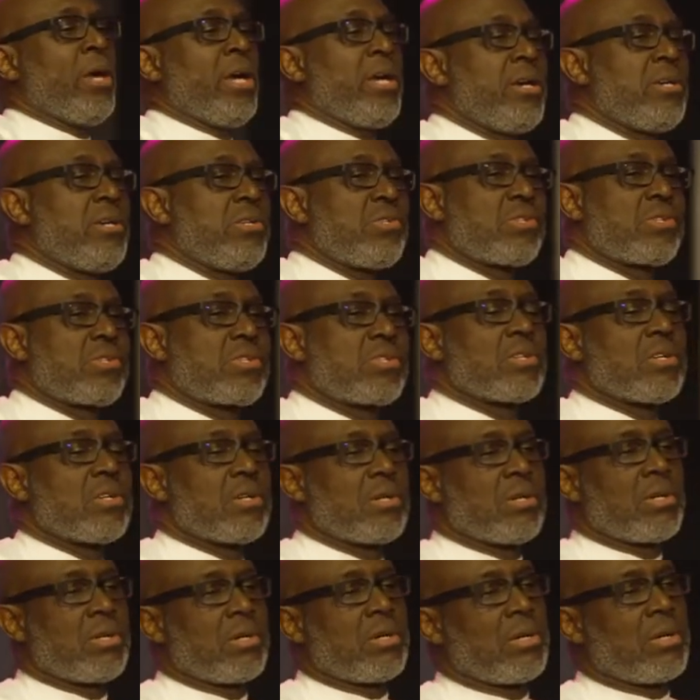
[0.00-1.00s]
is
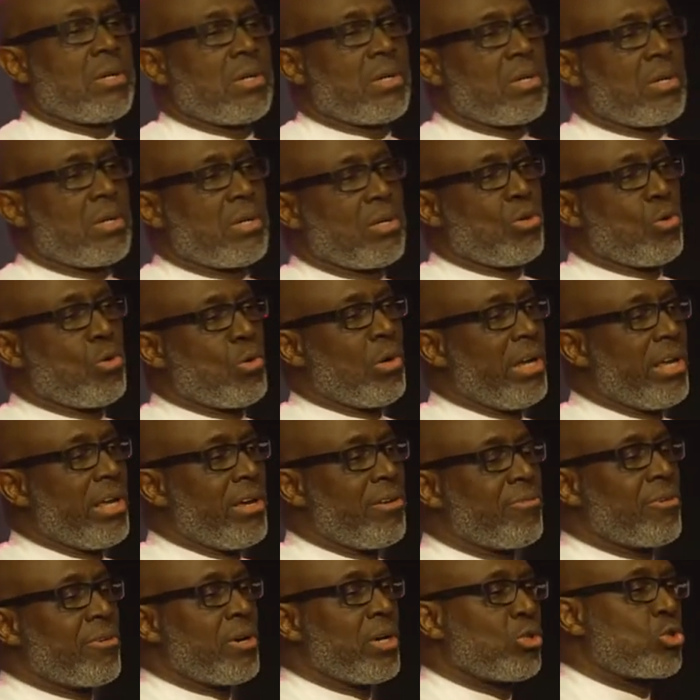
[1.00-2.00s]
you
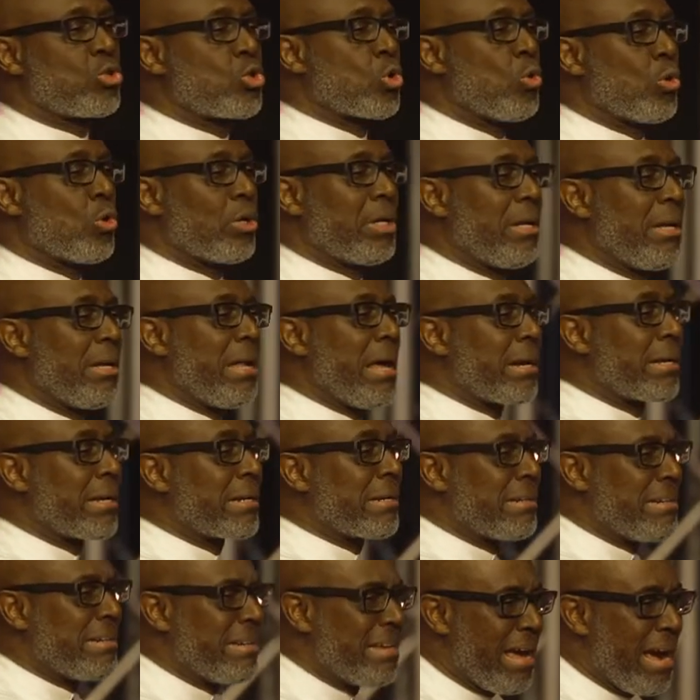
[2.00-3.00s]
leave, so
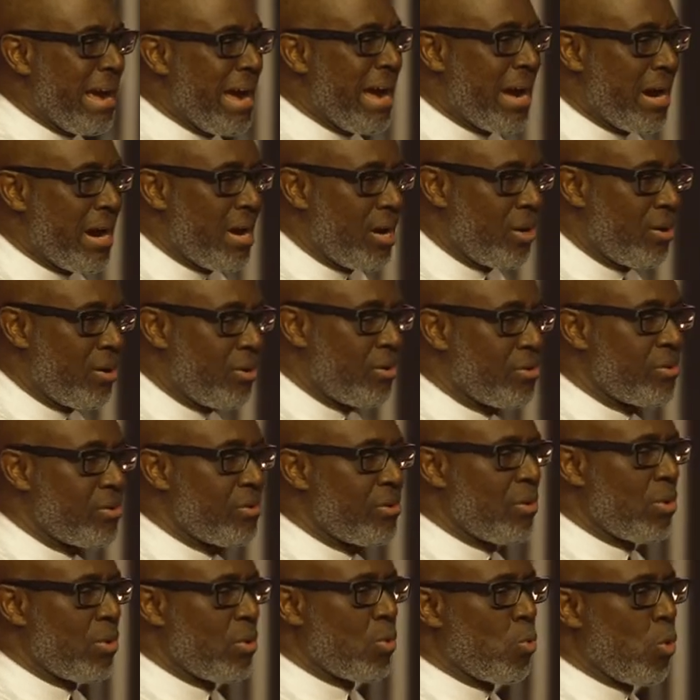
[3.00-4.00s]
like now,
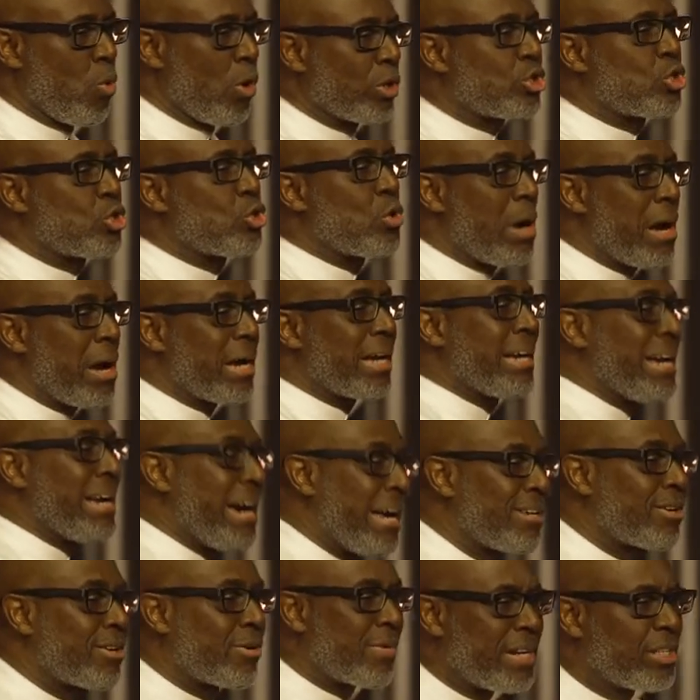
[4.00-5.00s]
what you are
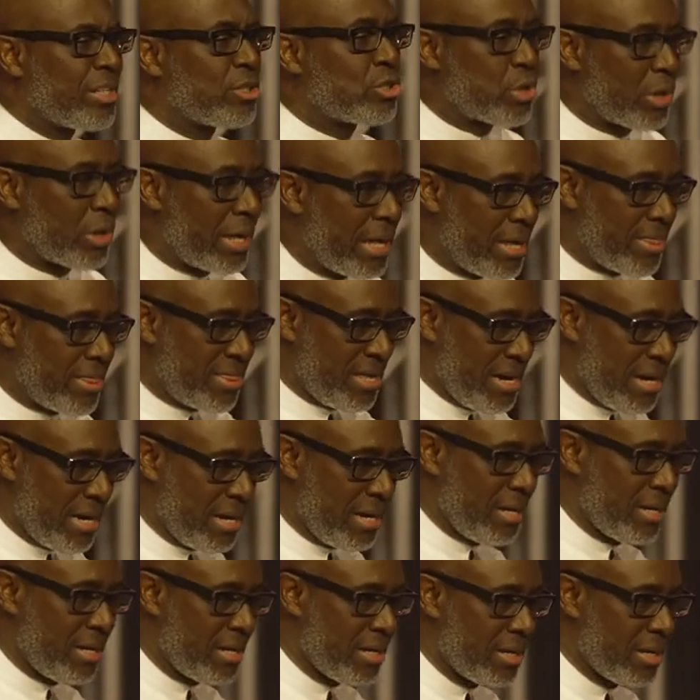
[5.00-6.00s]
gathering
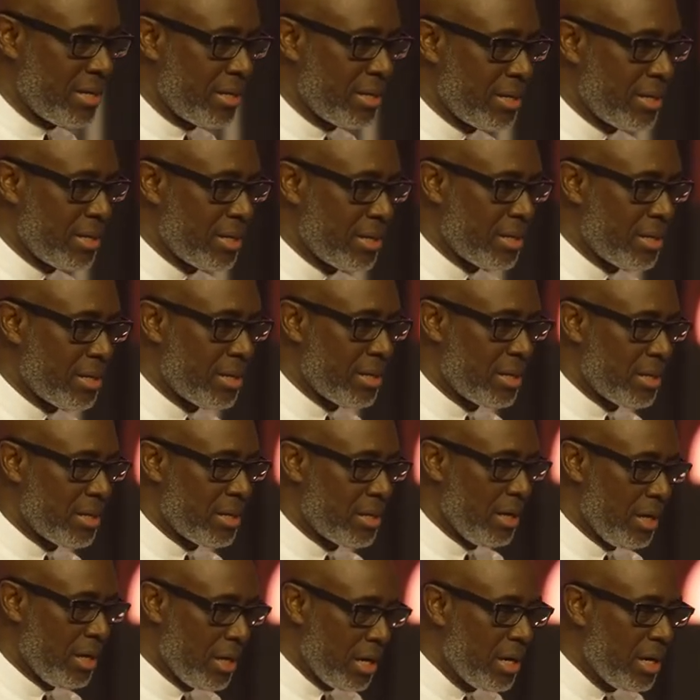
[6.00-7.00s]
together
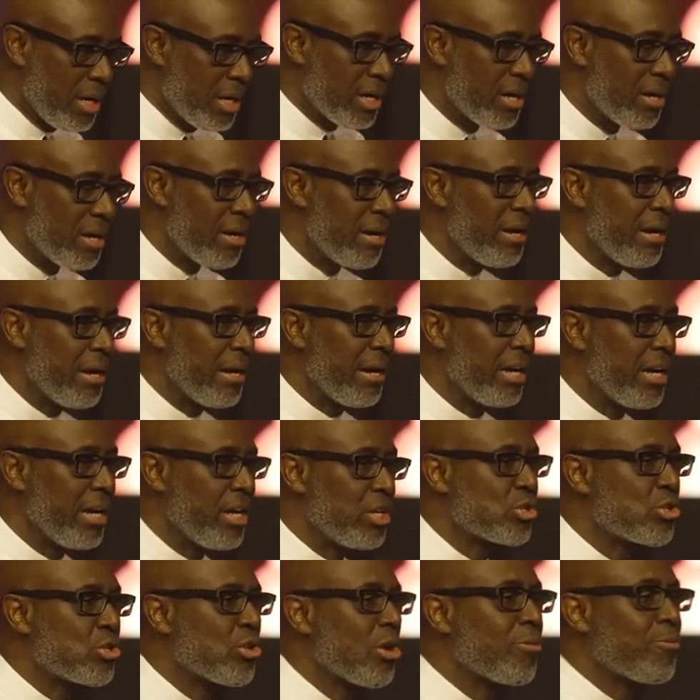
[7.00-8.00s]
huh,
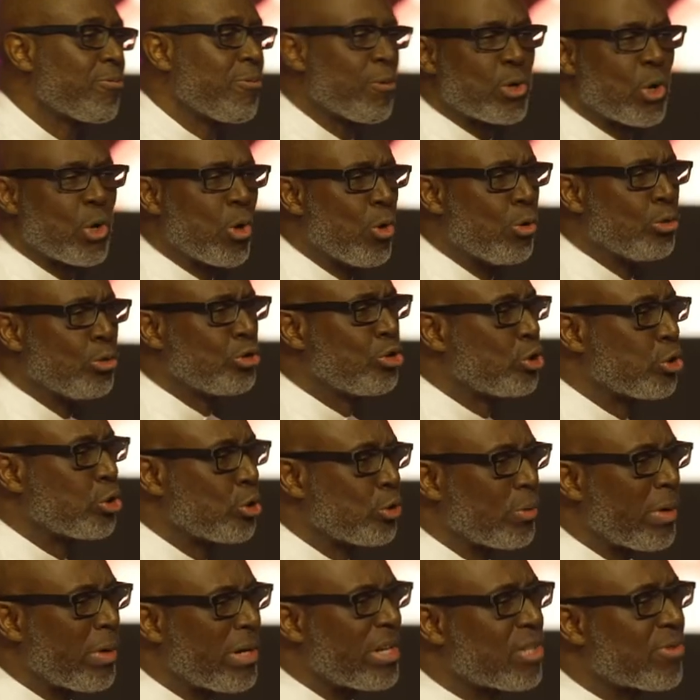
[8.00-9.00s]
is not for your own
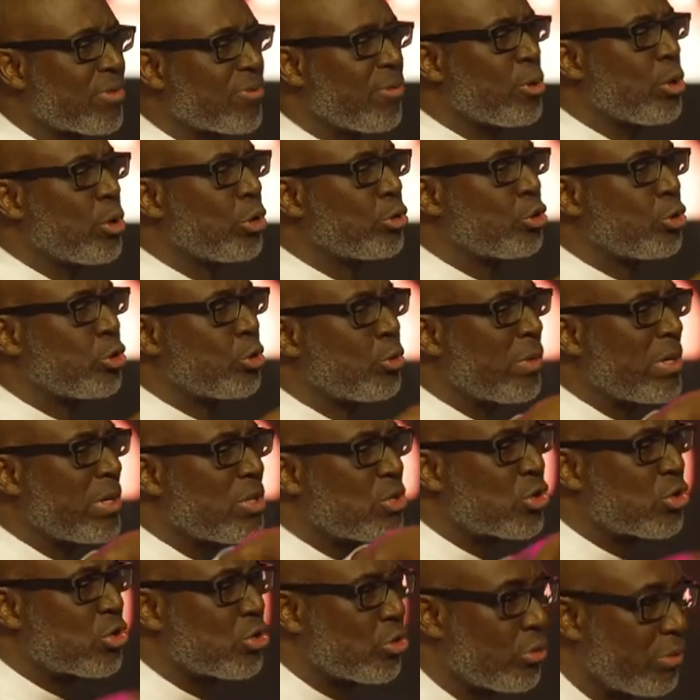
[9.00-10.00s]
children, it's for your
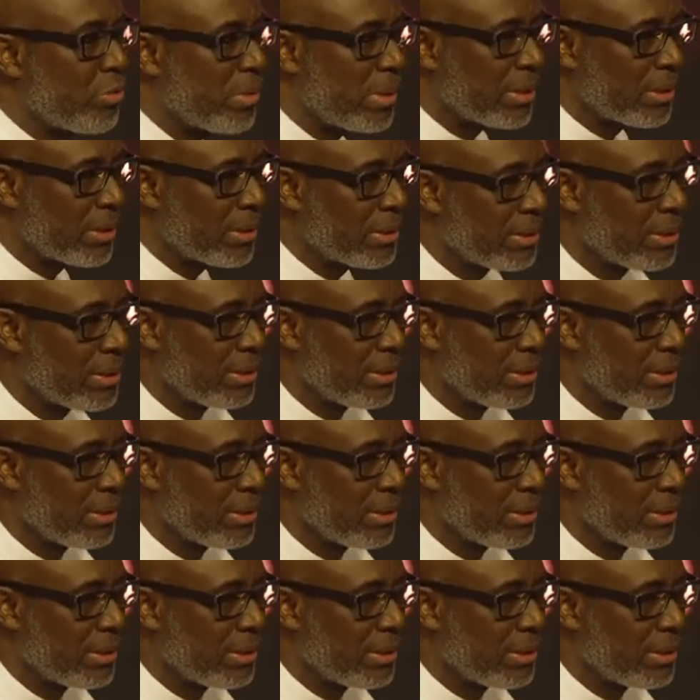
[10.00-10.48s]
children's children.